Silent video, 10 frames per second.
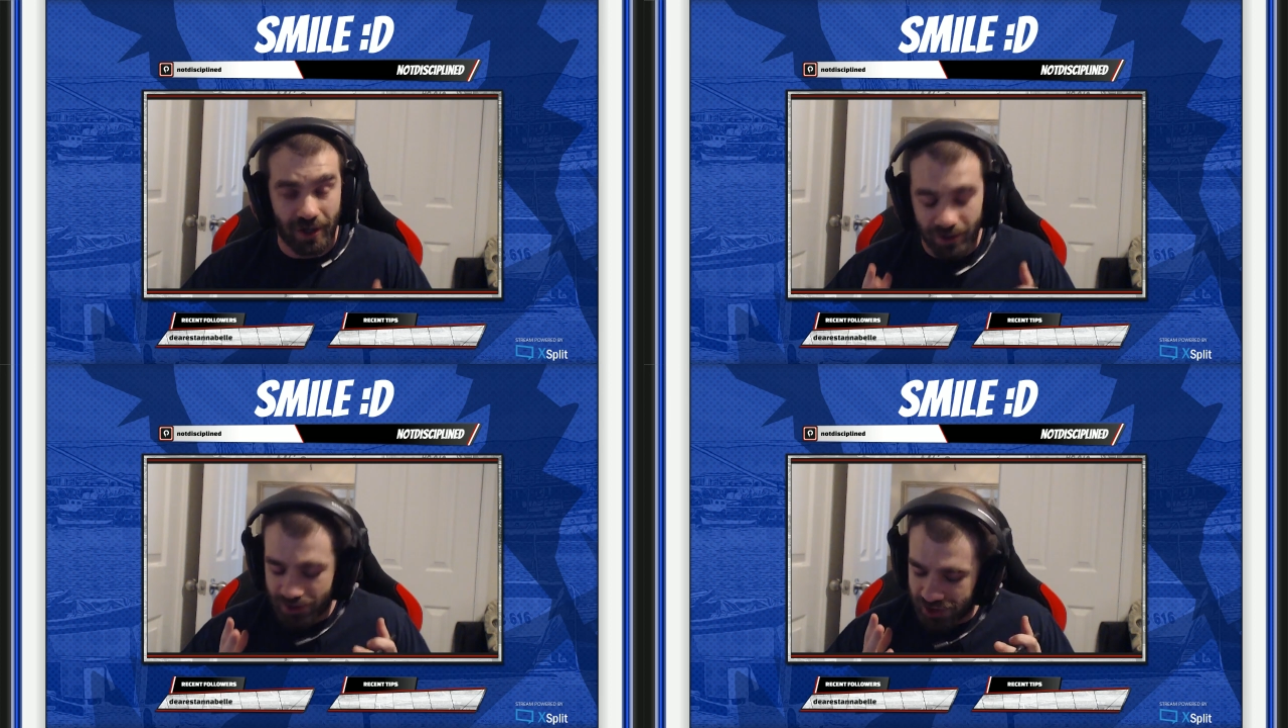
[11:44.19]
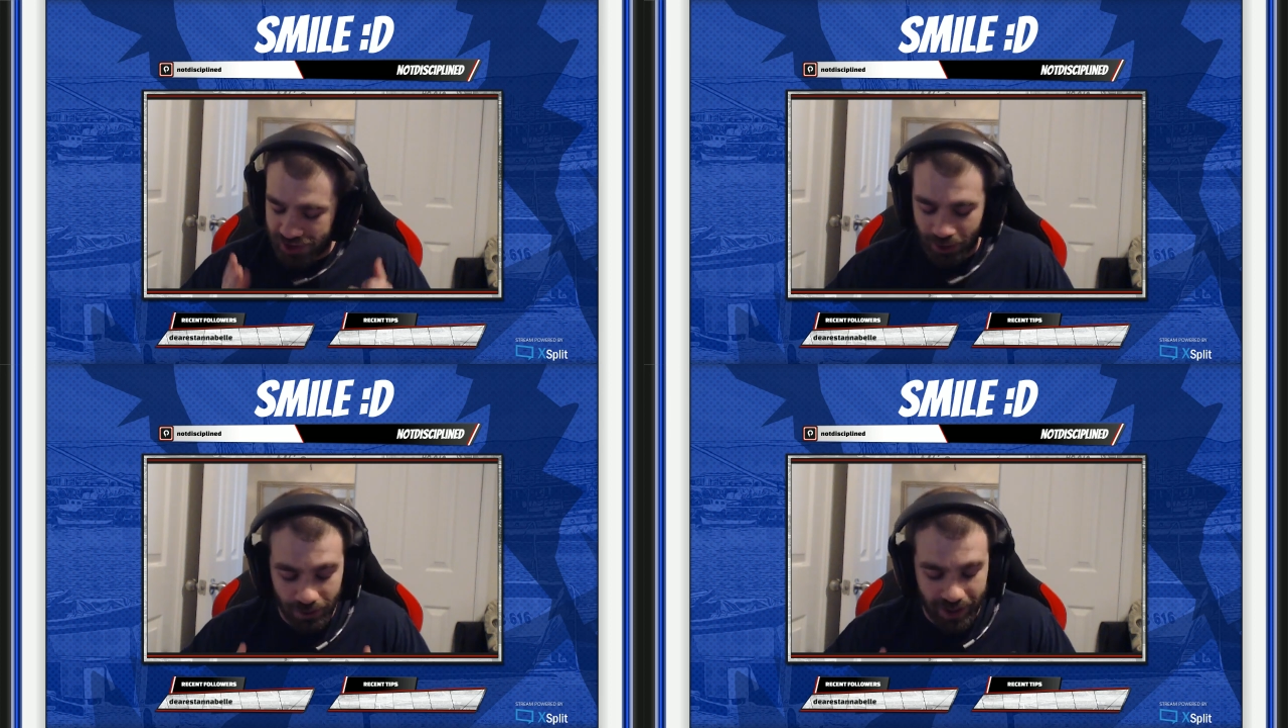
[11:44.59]
are
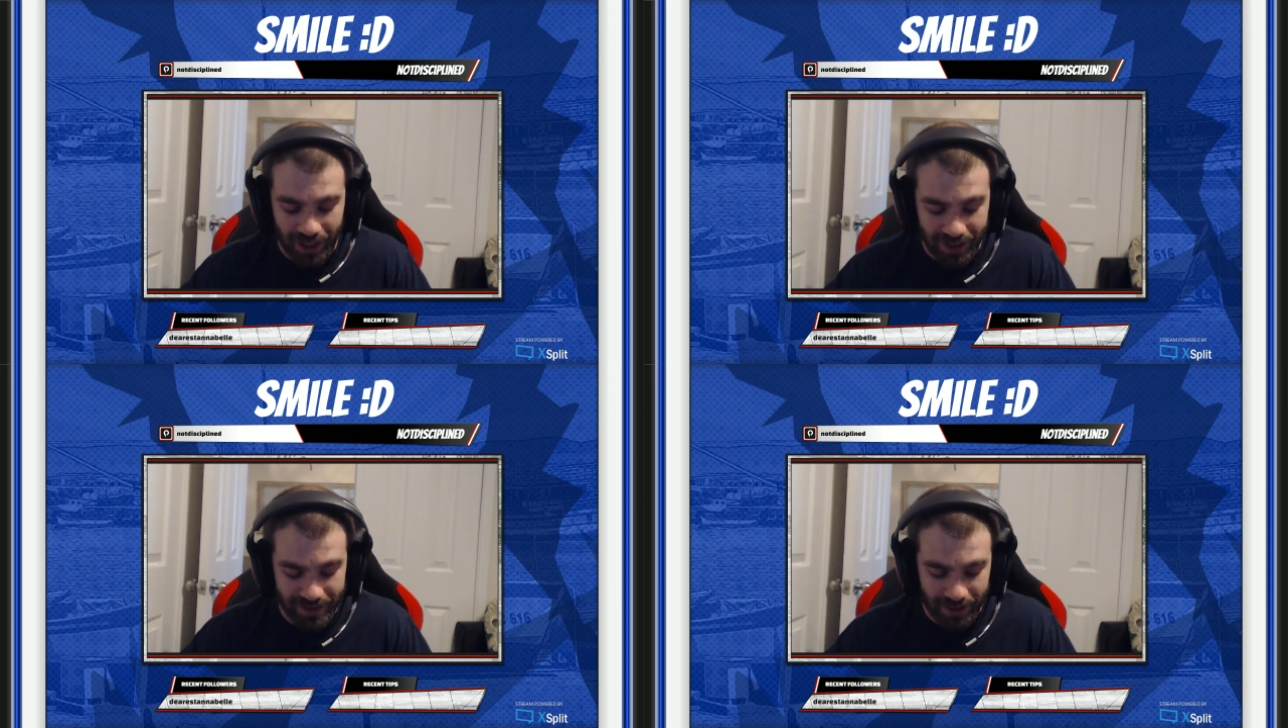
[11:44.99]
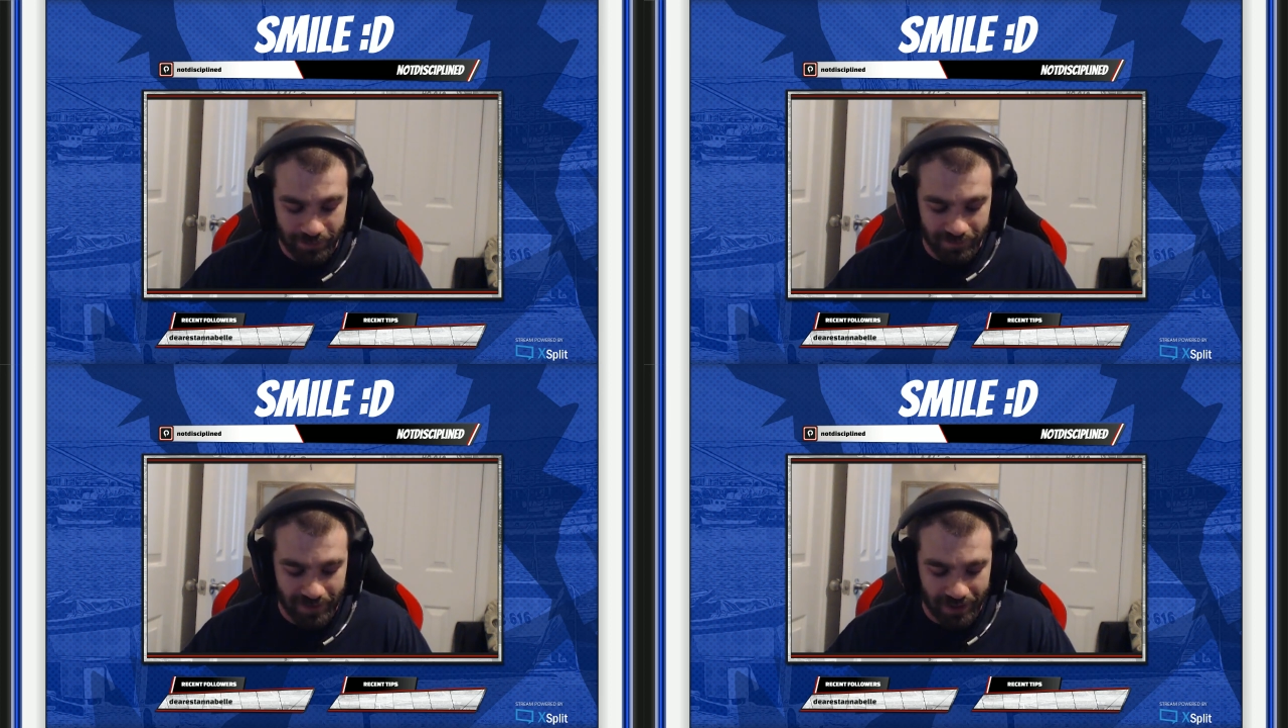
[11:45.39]
so
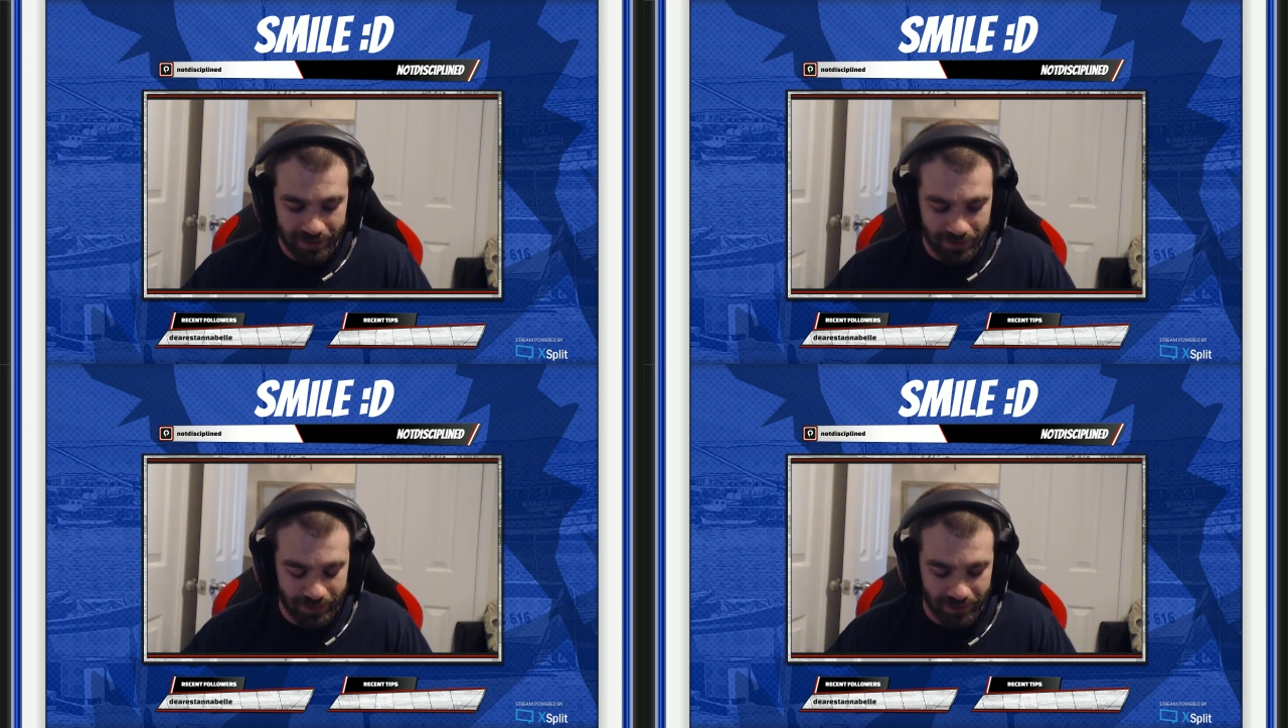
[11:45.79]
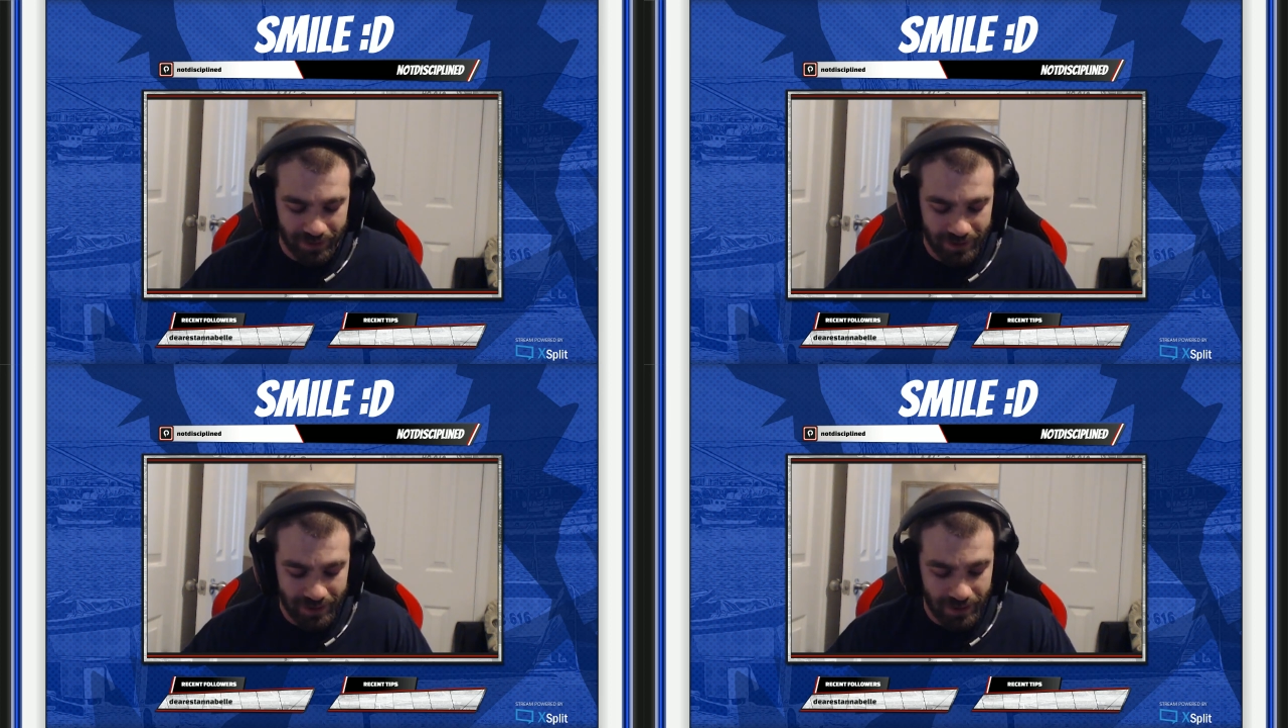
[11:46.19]
goddamn
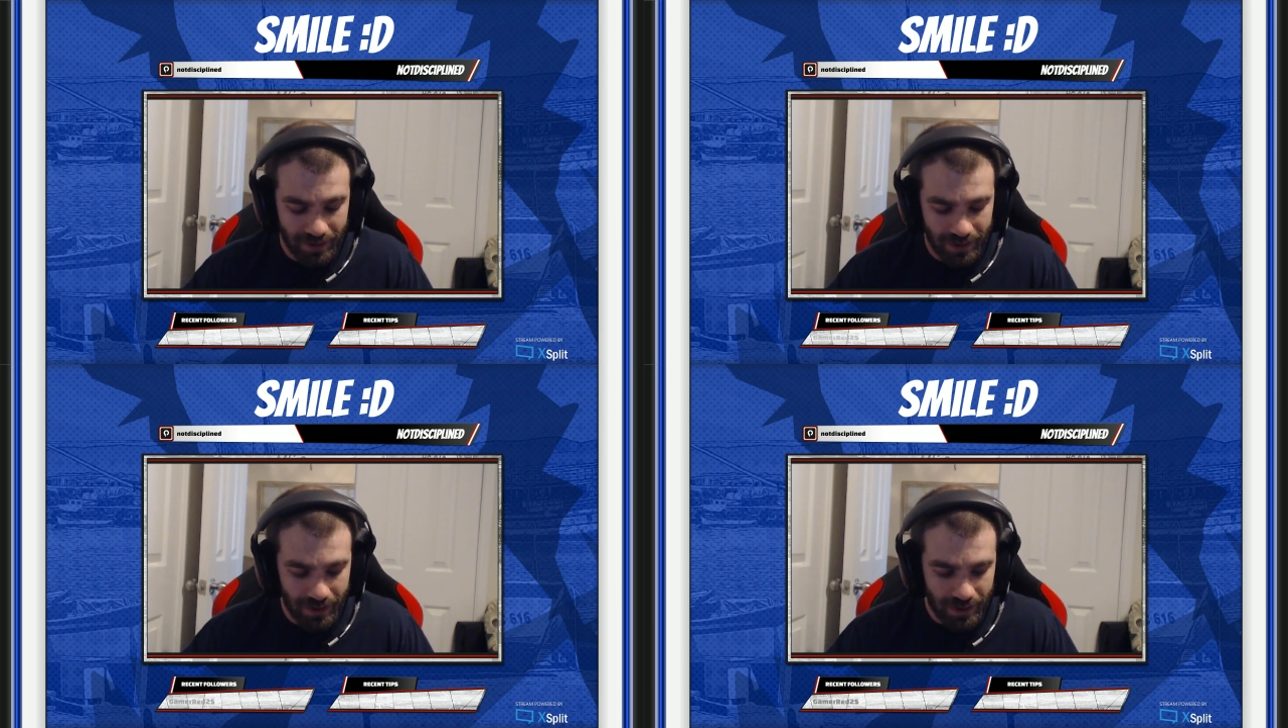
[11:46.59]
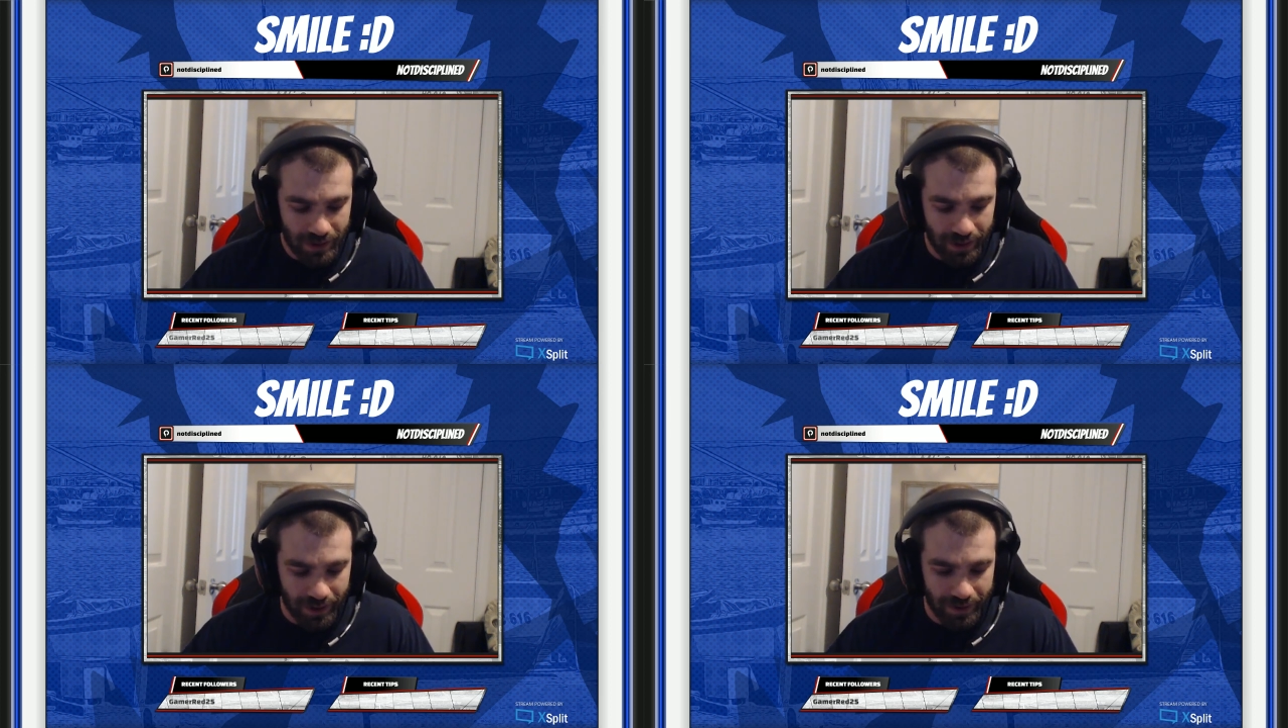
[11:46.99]
invaluable.
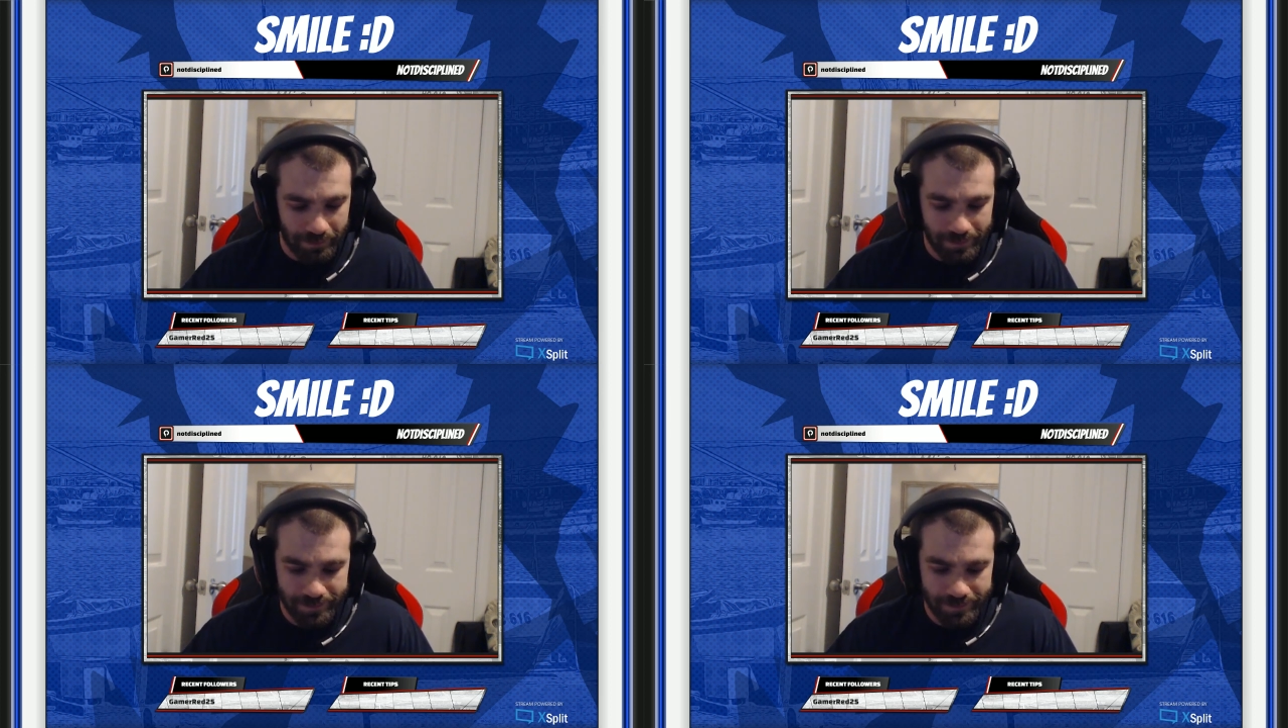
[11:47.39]
Um